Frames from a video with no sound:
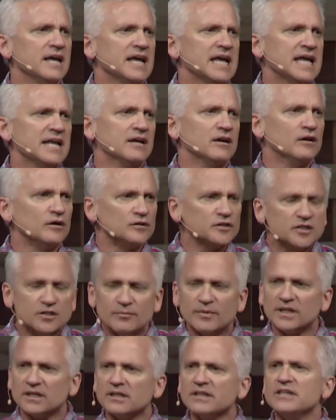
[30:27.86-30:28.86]
And
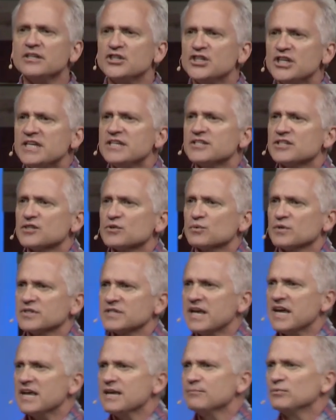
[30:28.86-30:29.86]
ultimately, Jesus was
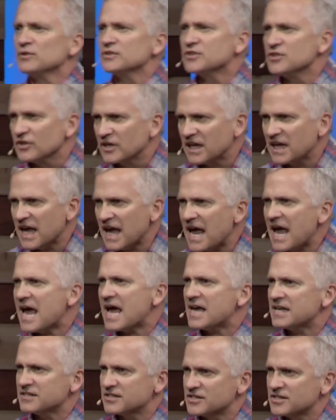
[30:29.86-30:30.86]
able to
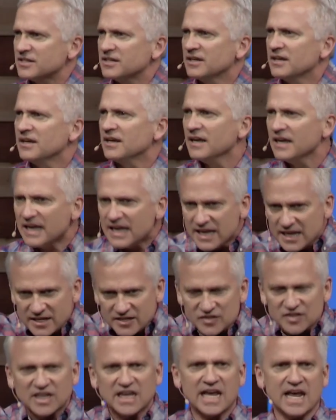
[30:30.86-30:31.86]
cast
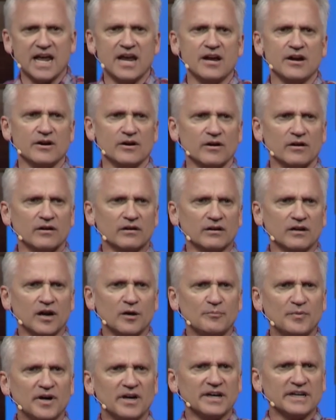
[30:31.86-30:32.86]
his care
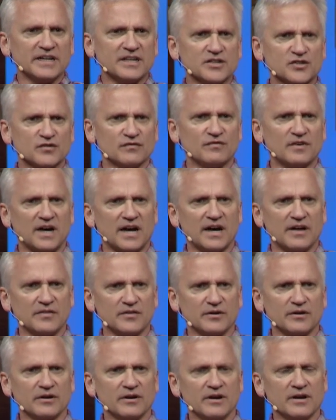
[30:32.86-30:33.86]
upon his
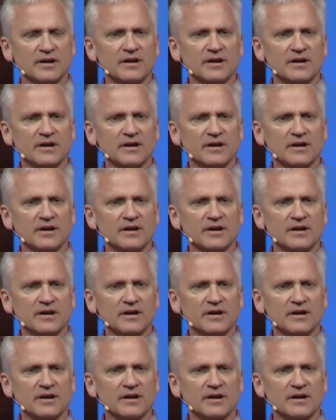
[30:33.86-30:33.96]
Father.